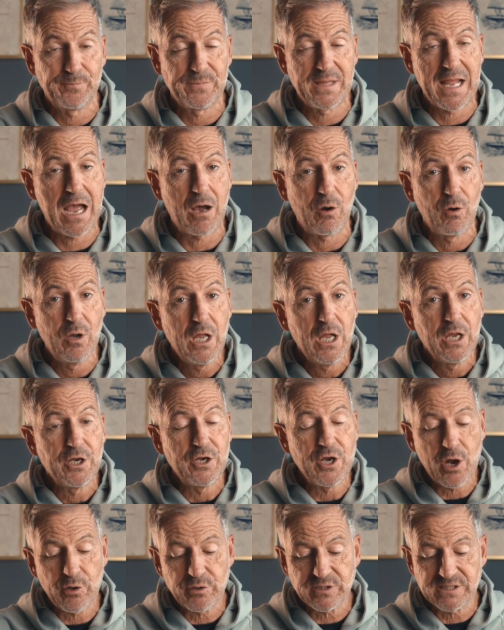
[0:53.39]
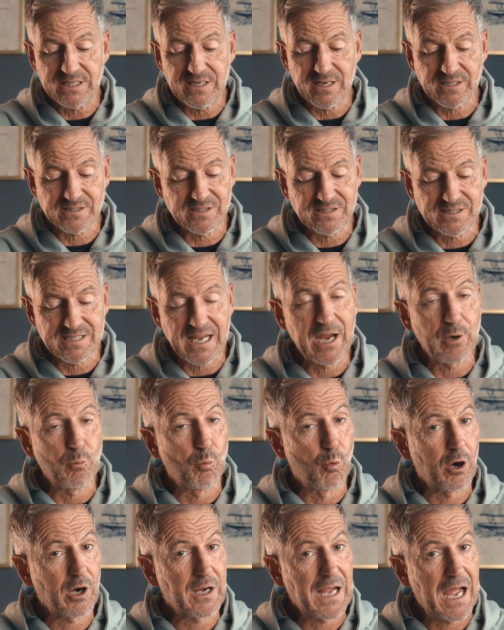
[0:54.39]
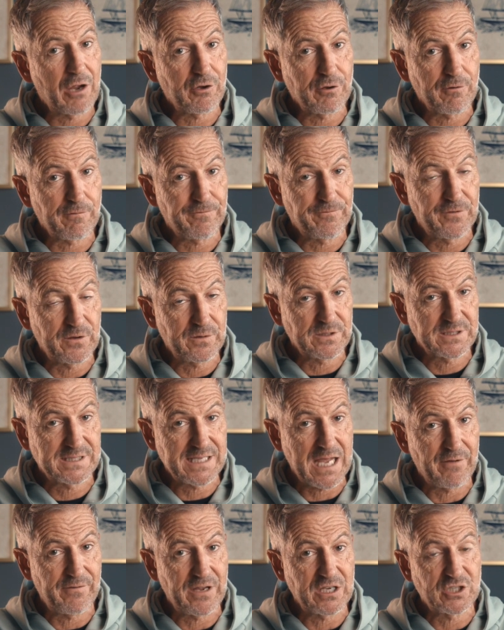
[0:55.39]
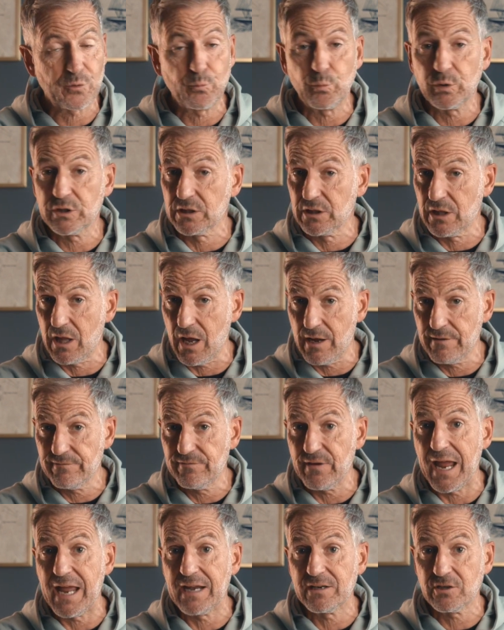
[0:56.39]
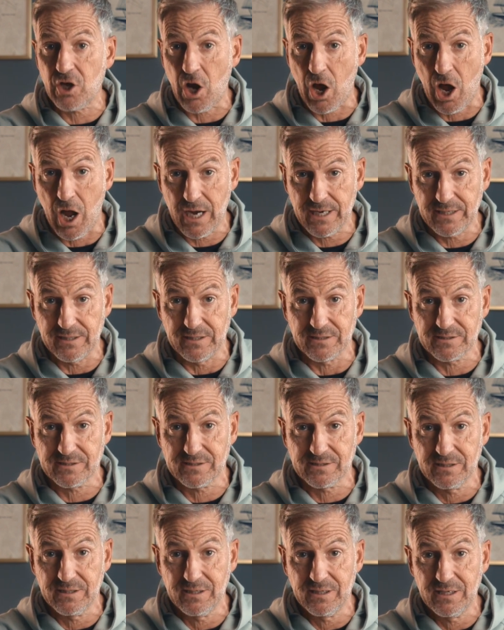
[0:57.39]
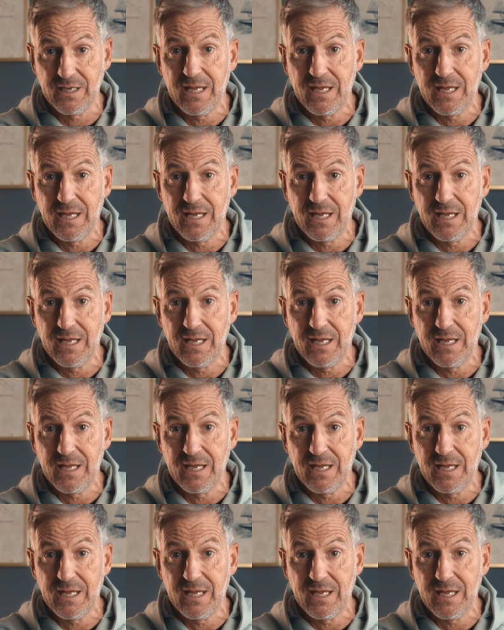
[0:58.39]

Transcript: Now, notice he doesn't say work out your salvation with love and kindness.